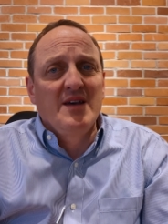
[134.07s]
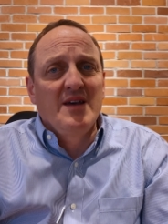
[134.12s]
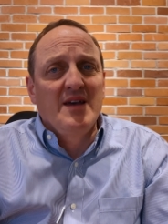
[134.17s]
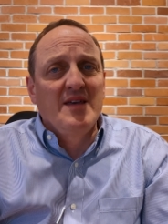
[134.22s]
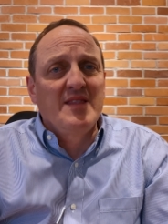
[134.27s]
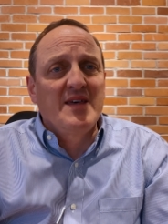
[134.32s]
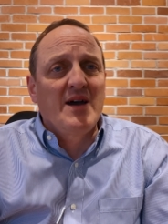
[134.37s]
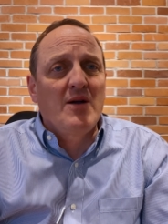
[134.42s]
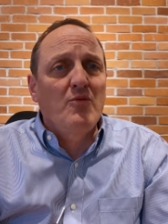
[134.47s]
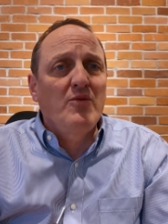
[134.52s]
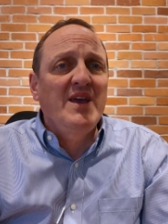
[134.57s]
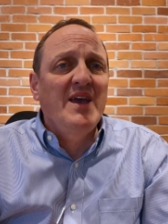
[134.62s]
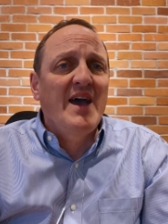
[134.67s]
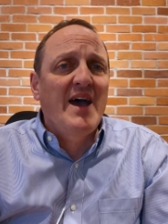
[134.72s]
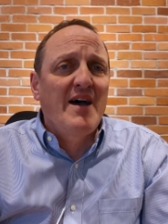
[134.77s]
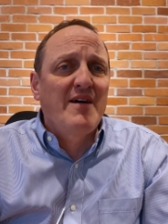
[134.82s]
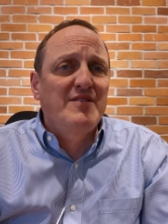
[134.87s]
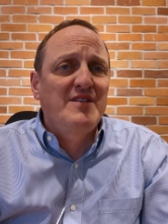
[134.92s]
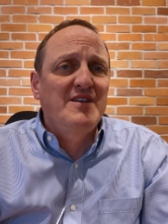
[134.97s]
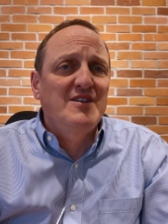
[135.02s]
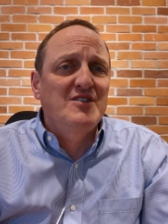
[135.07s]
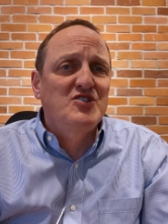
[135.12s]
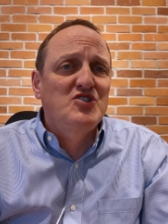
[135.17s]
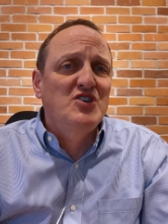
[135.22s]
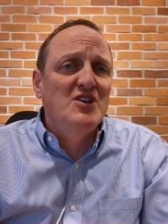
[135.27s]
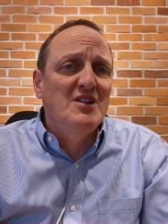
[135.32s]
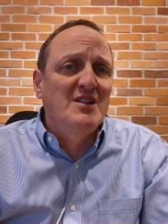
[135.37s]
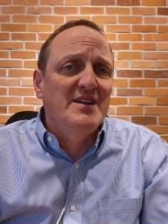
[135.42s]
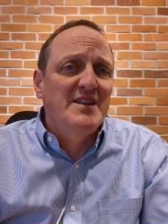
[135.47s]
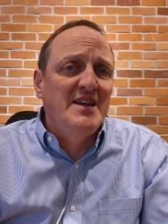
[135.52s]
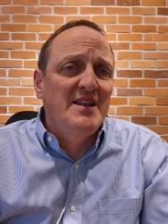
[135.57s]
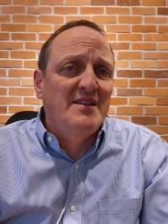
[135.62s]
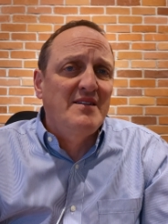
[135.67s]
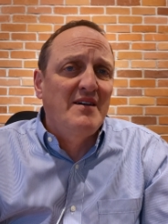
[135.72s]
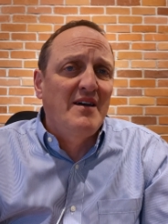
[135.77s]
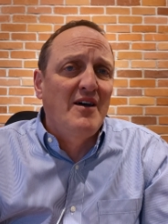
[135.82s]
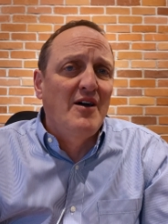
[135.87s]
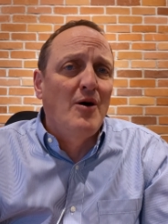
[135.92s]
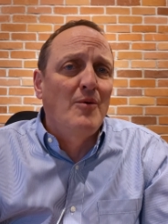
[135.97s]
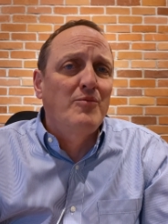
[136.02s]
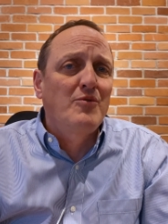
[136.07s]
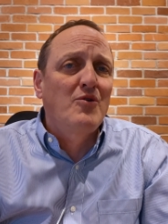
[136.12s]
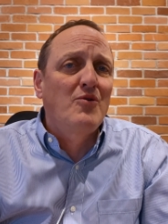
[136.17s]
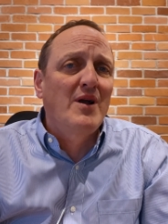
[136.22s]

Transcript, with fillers: and that we have the agility to help